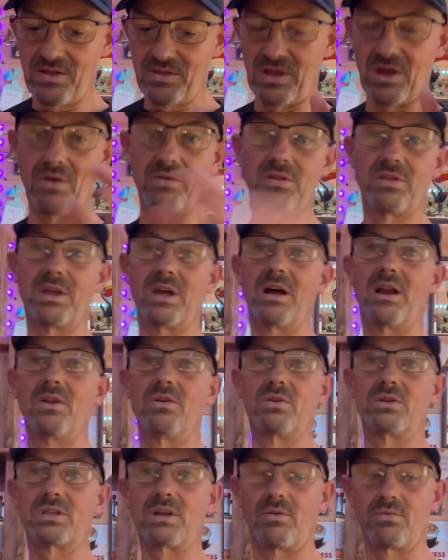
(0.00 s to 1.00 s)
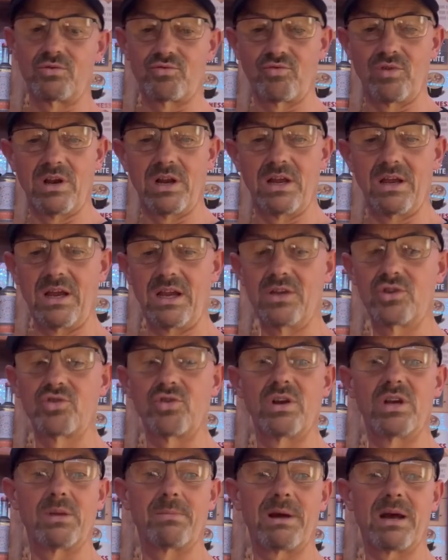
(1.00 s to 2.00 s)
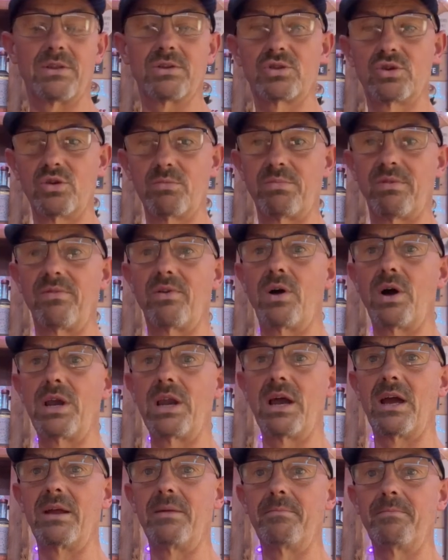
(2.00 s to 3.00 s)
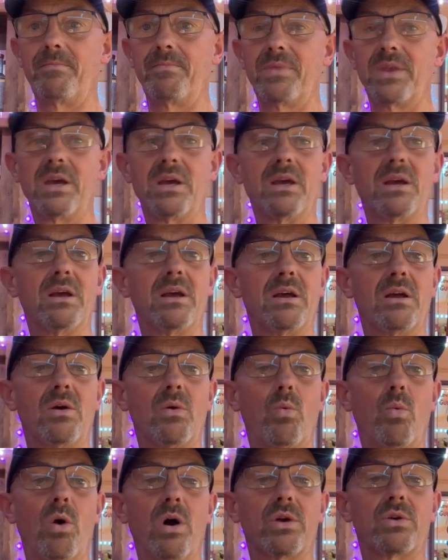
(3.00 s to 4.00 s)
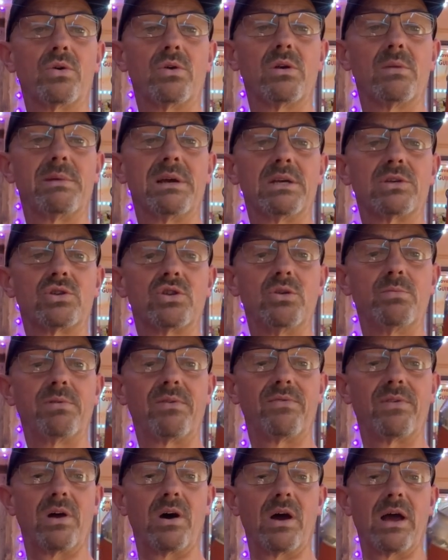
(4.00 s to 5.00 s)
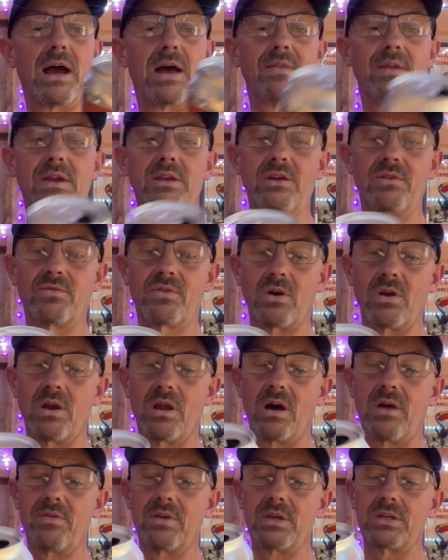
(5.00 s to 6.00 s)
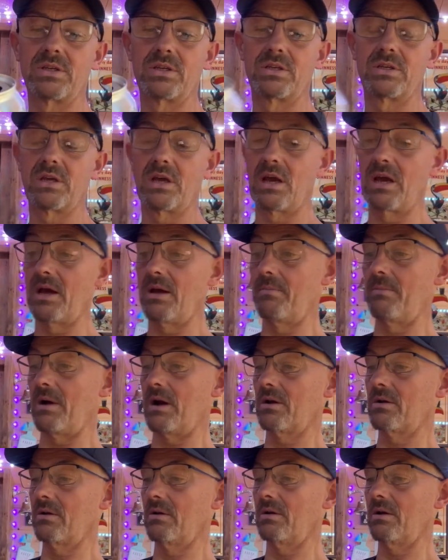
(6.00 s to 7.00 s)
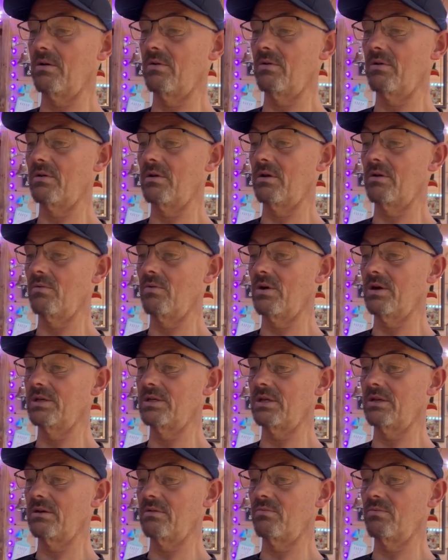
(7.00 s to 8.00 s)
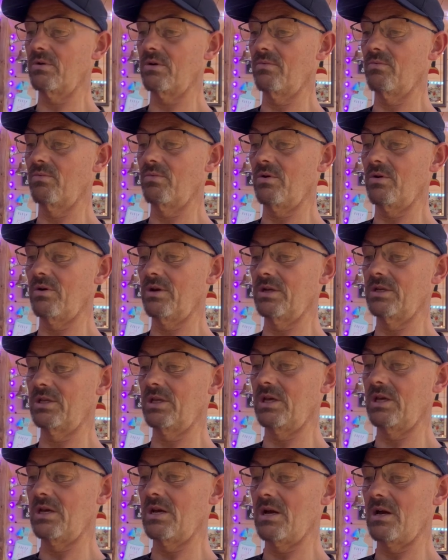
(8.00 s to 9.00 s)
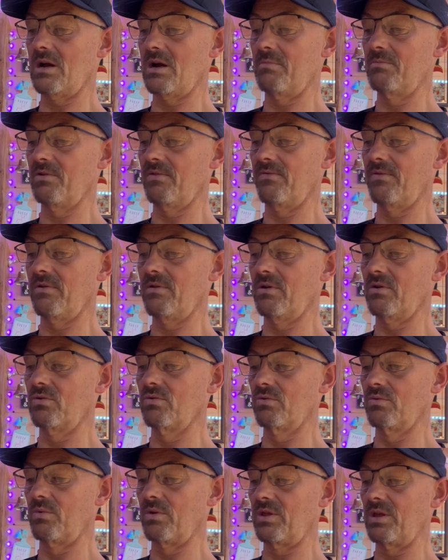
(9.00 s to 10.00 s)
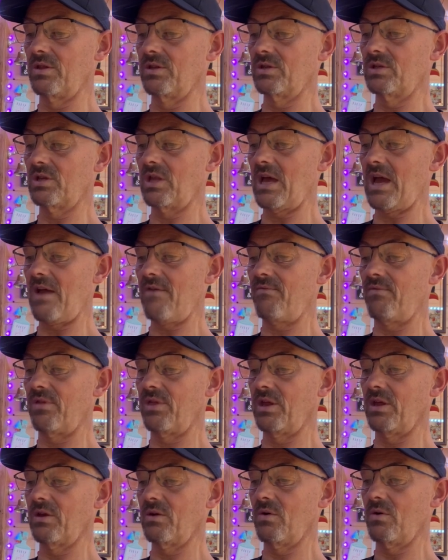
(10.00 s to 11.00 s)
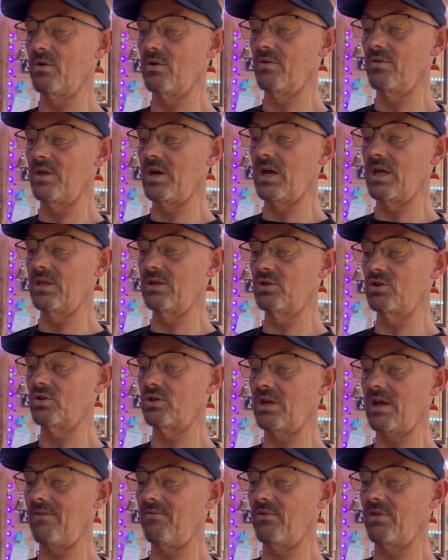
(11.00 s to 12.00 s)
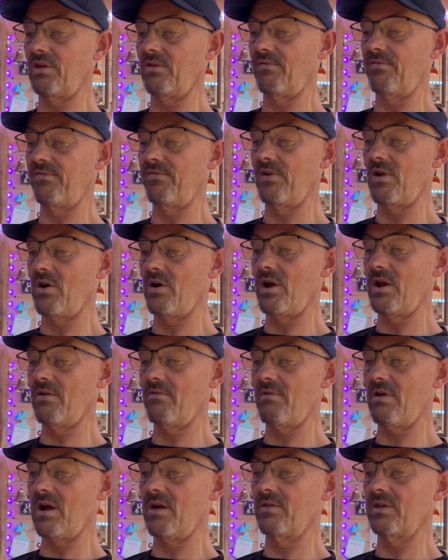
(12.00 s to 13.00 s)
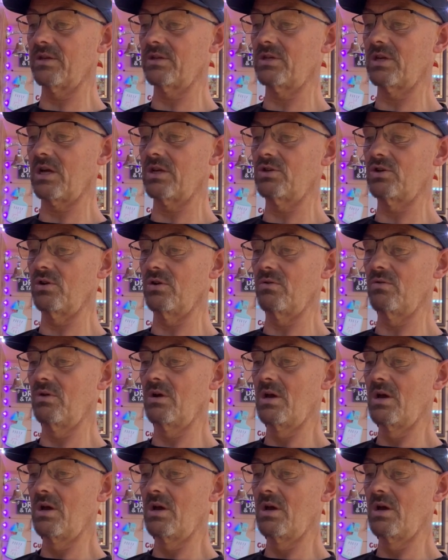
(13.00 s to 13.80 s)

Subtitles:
only thing I looked, I was really intrigued about the Superfly name. Why call a beer Superfly? And then you've got like this, I'm not very good with him. There's everything going on there. There's just everything flying around that statue.